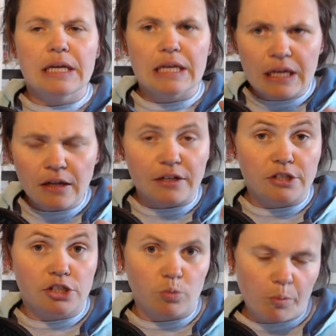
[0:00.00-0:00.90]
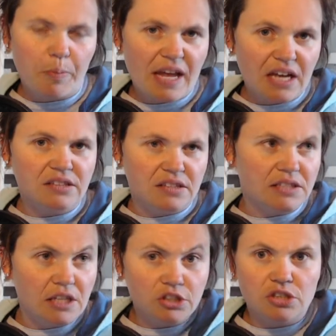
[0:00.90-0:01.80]
English, we're paying
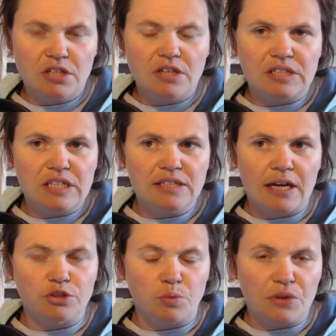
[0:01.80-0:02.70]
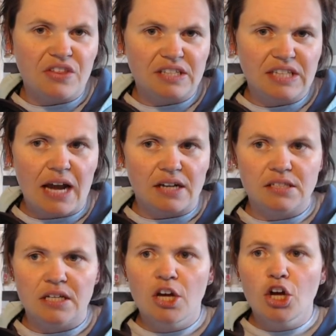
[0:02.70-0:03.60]
attention to the details within the text.
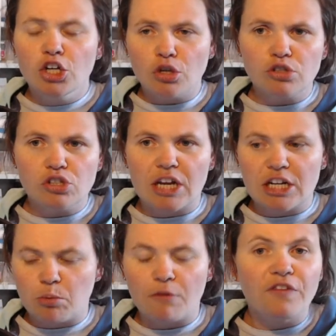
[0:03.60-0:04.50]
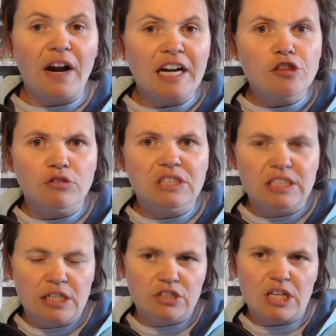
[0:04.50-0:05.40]
Social studies, we're finding those
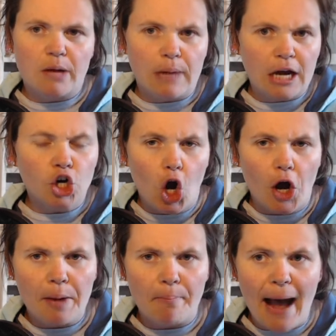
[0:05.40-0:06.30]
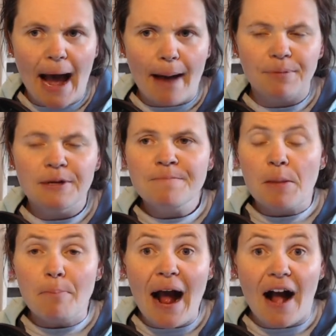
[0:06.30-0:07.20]
details that matter on a map.
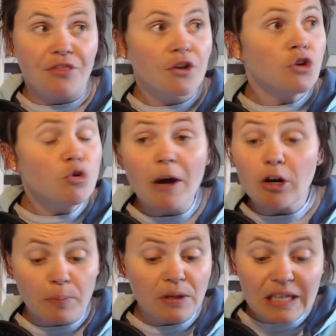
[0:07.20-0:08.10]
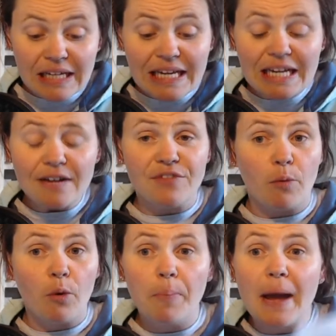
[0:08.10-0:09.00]
Math, you better believe that
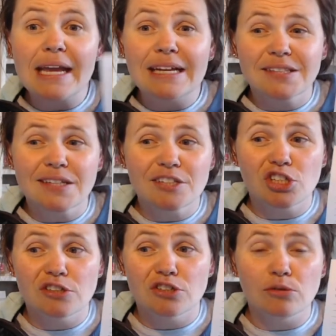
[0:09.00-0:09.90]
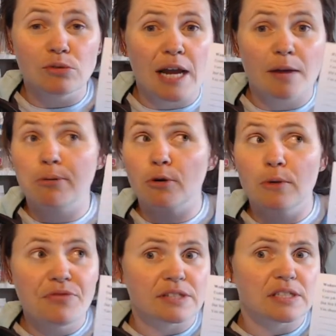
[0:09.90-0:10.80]
we're paying attention to like
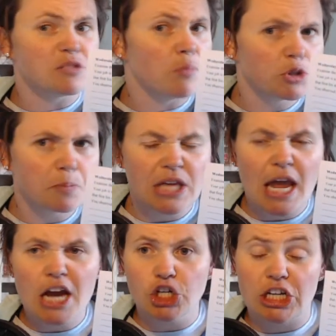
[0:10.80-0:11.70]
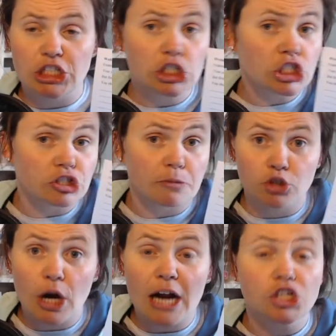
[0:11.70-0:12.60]
parentheses, multiplication, addition,
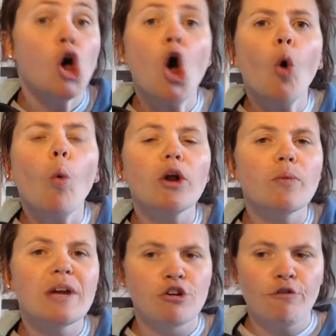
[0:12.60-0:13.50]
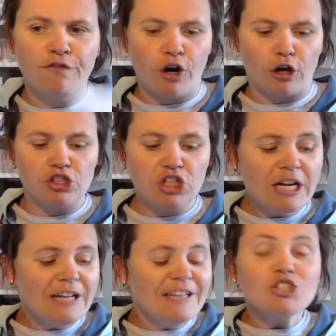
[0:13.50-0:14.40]
subtraction. What do we do first?
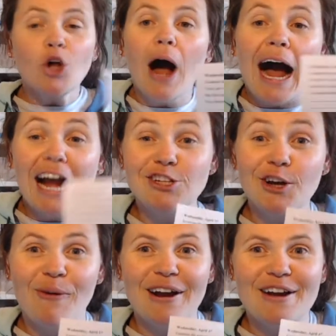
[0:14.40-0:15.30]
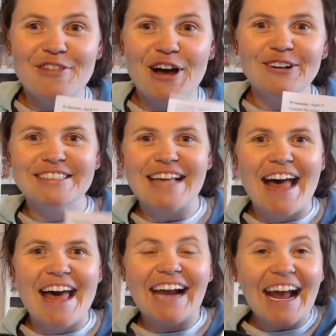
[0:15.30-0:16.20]
So I took one of those
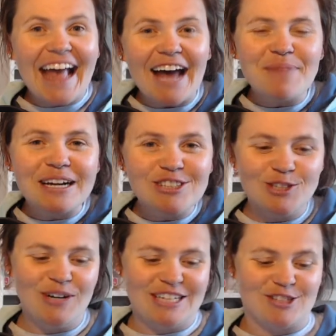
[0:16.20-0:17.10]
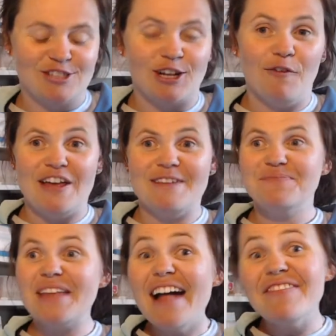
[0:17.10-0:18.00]
and I had my students solve it.
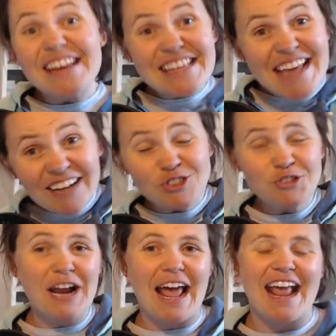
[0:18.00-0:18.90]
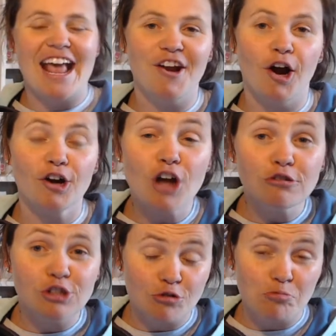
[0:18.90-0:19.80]
And then yesterday in our
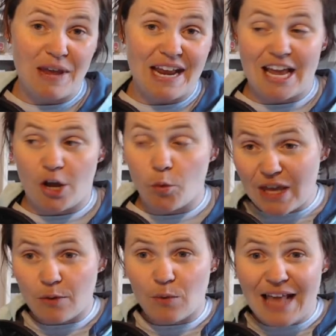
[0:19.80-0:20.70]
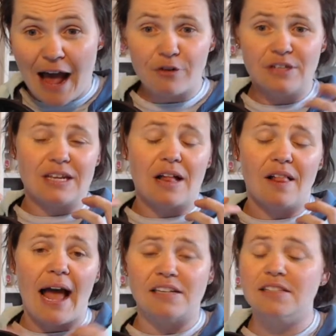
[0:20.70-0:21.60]
go-to meeting, we gathered as a
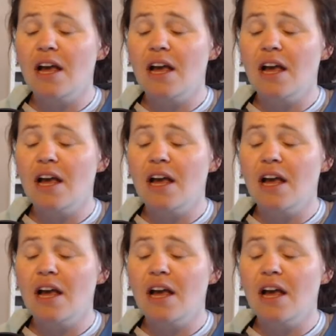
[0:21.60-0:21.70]
class.